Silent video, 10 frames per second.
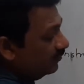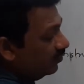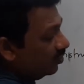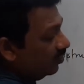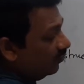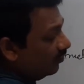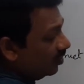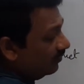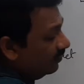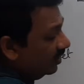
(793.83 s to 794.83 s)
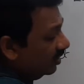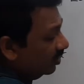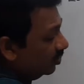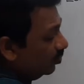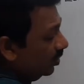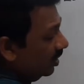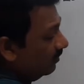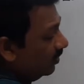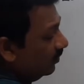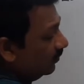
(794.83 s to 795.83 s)
for every Q
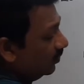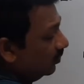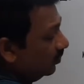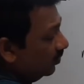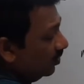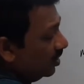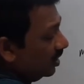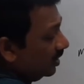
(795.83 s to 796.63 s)
element of Q,